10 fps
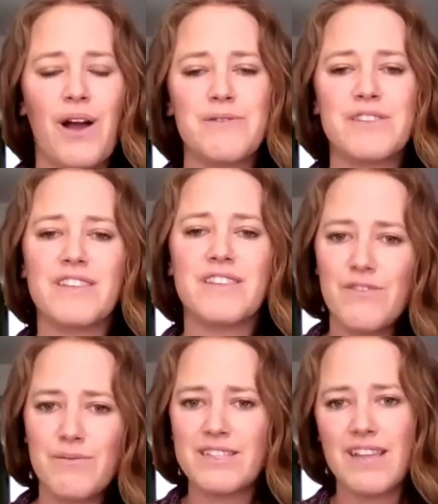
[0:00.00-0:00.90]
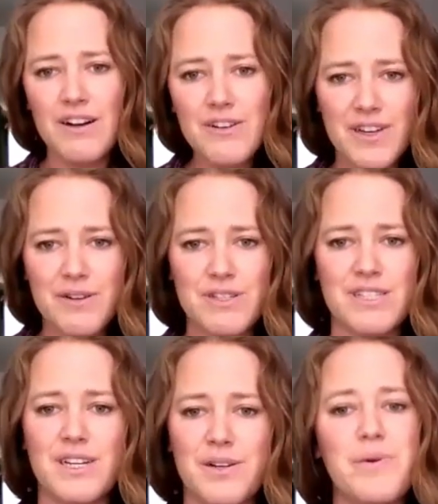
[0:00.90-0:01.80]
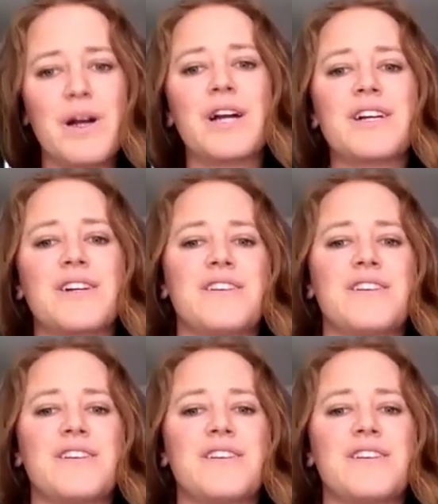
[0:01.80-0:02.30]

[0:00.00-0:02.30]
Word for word: So I was scared for myself that it wasn't going to work,